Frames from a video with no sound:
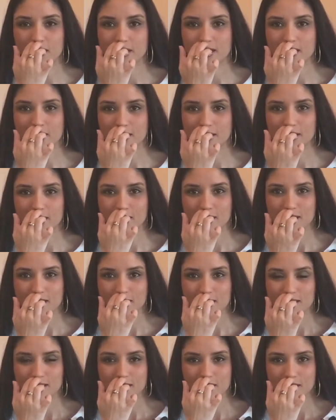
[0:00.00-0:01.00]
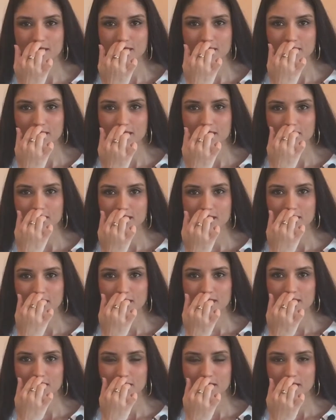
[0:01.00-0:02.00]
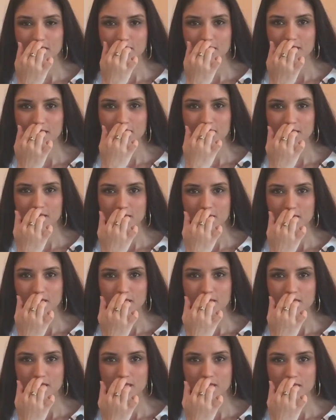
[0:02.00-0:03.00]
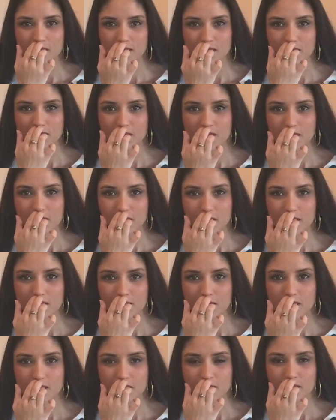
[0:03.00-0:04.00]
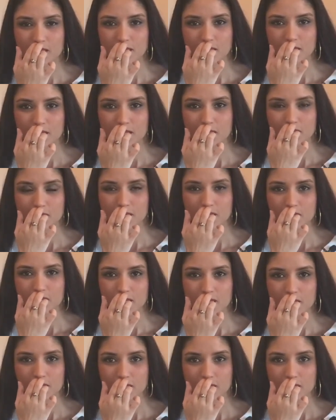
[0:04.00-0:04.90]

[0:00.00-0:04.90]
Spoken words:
No one is speaking in this clip.